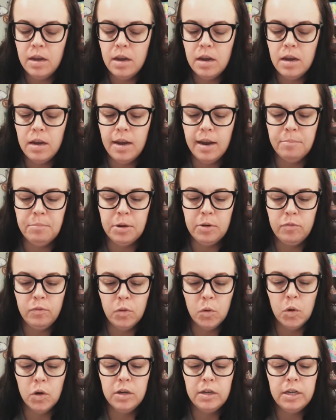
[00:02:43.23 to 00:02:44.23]
Number
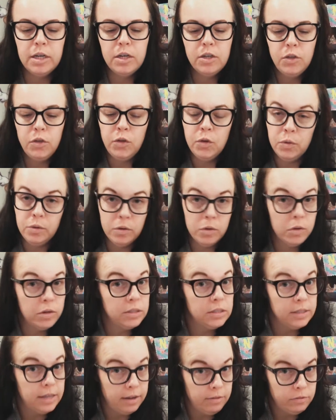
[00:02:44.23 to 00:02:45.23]
4,
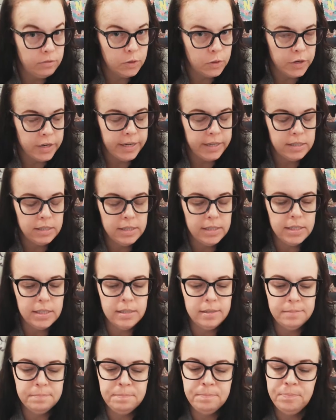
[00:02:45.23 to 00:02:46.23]
unicorns love
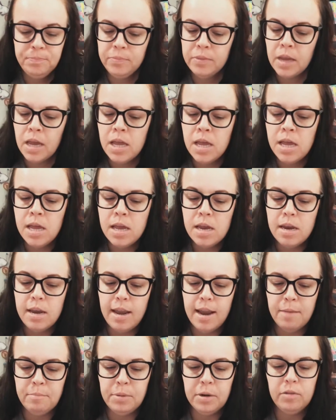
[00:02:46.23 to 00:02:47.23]
forests.
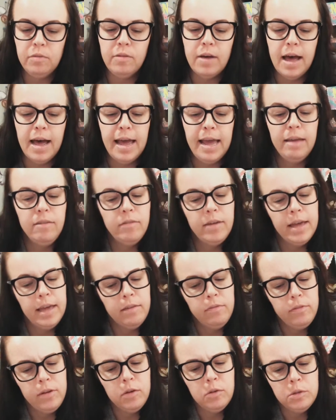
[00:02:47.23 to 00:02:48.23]
Number 5,
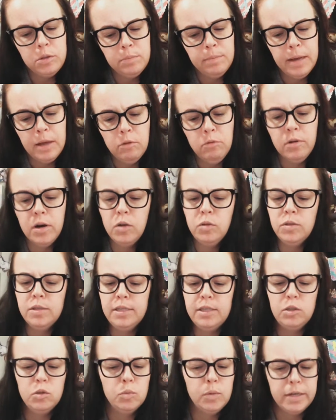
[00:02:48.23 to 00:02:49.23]
if you smell
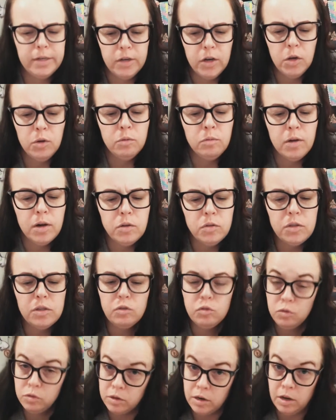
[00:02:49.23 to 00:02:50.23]
roses where no
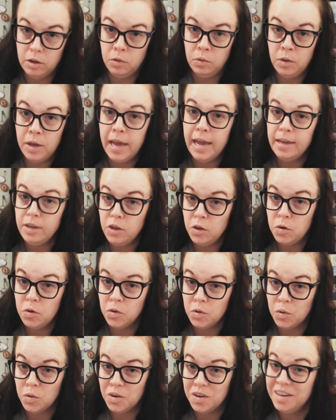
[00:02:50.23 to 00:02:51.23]
roses grow, a
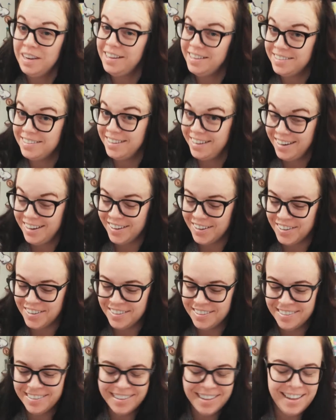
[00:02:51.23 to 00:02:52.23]
unicorn is near.
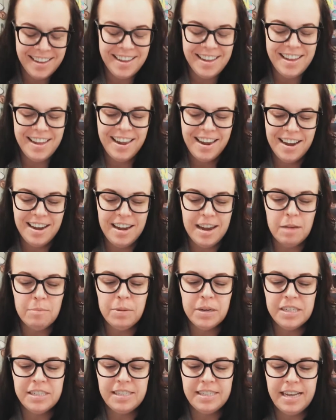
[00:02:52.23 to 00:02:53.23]

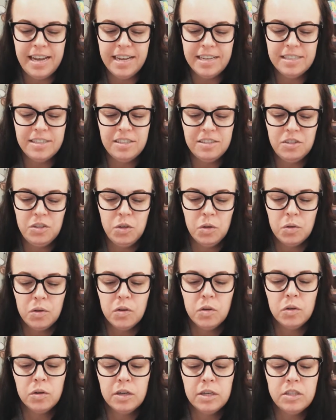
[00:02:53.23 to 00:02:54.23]
Number 6,
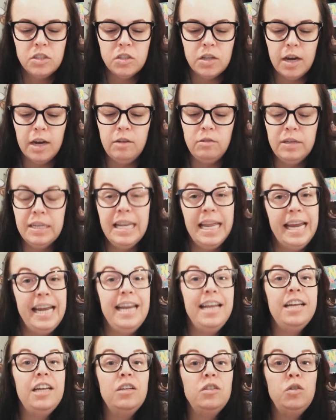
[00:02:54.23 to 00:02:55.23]
unicorns are
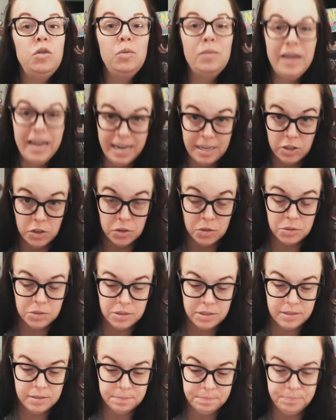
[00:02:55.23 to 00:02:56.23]
related to angels.